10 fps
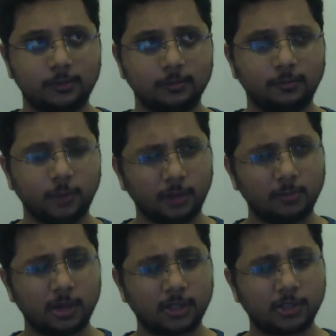during
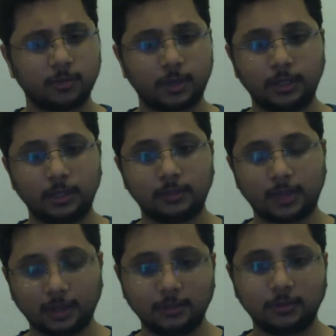March
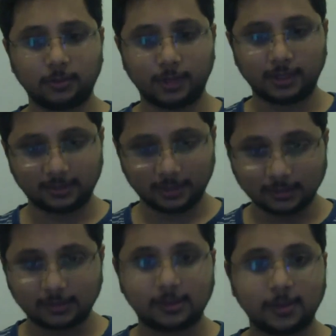22nd to
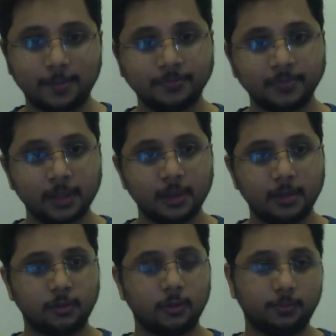26th.
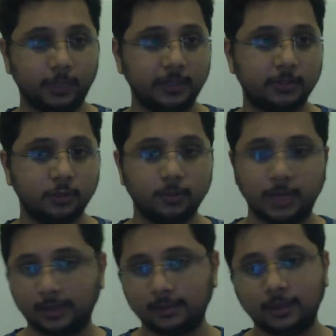So please do
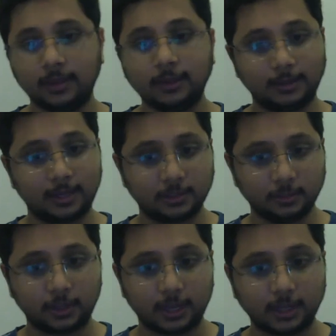make it there in case
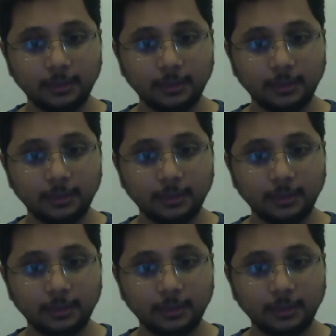you can.